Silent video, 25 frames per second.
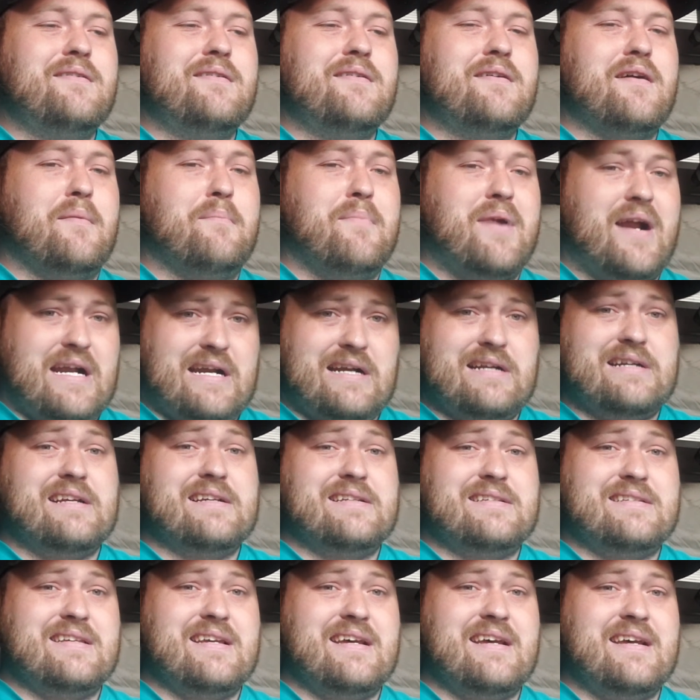America
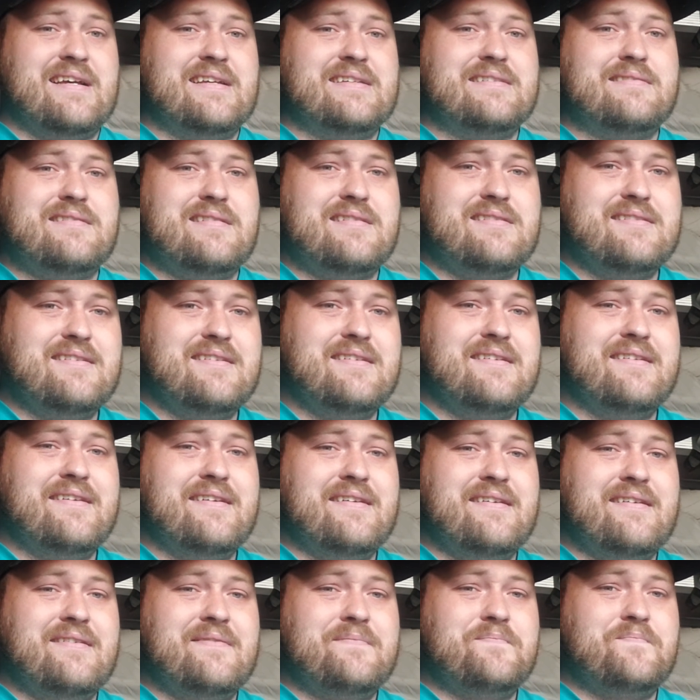says,
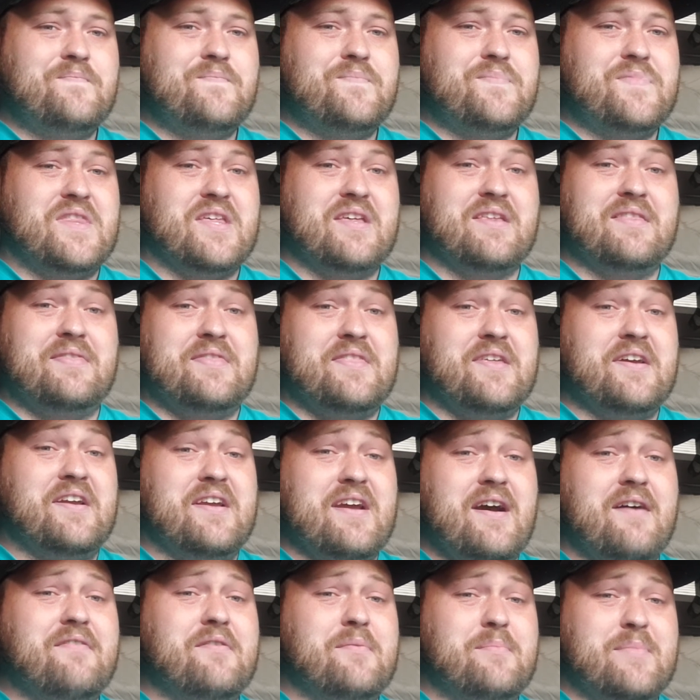the
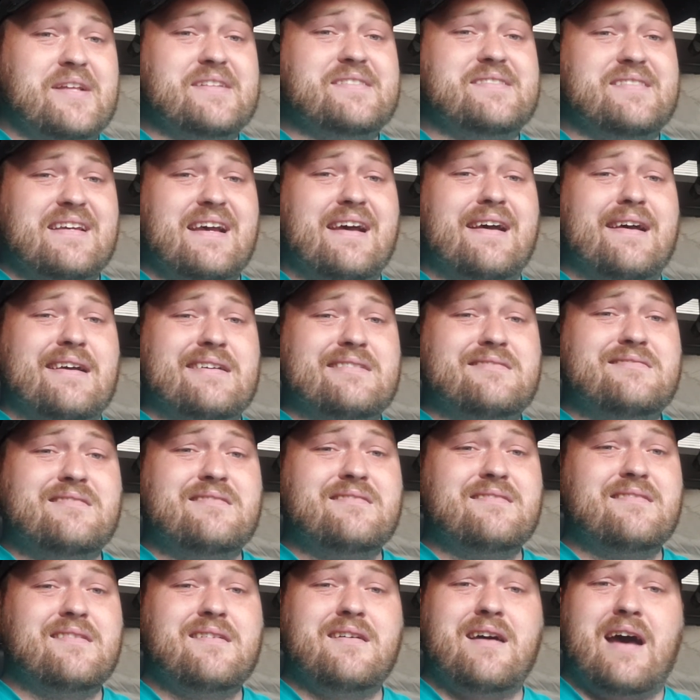government
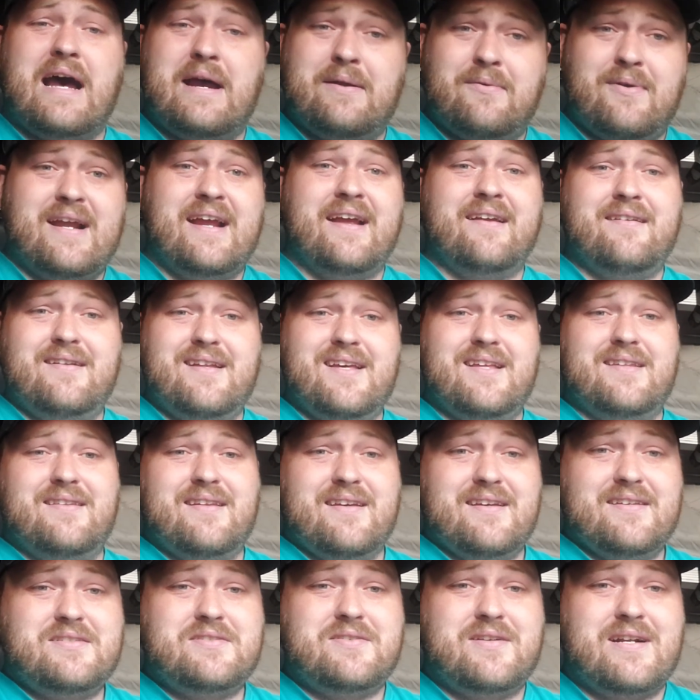says, Iran did
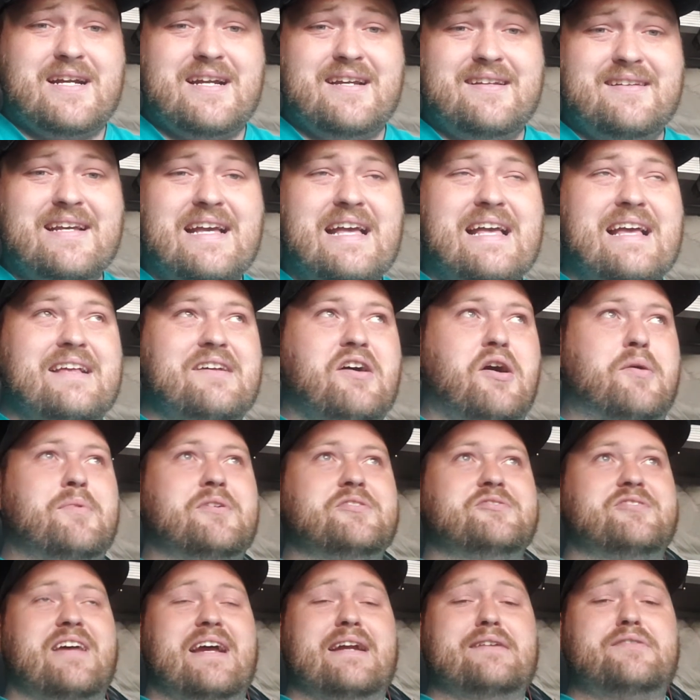this, right?
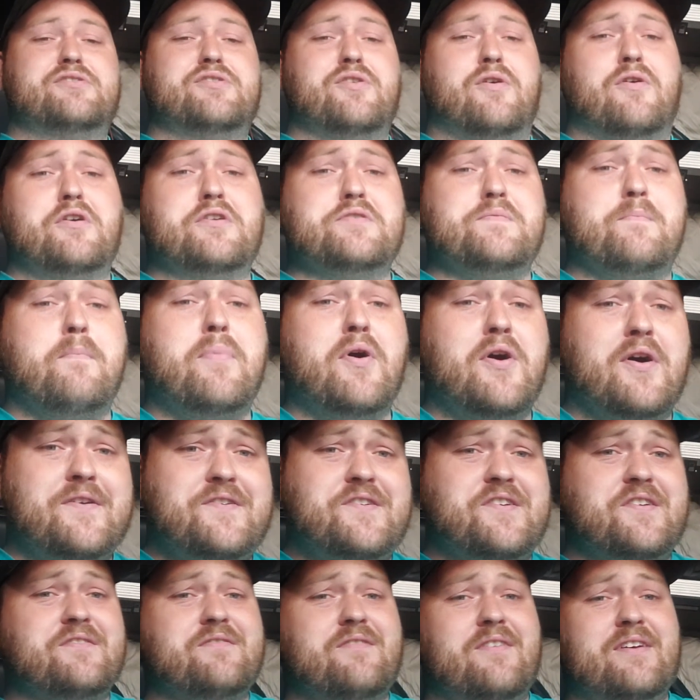Almost like George
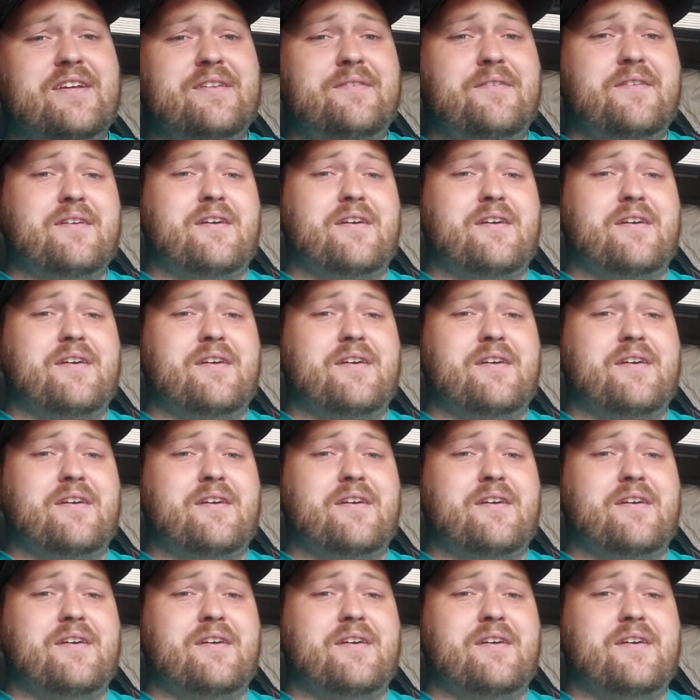Bush is leading the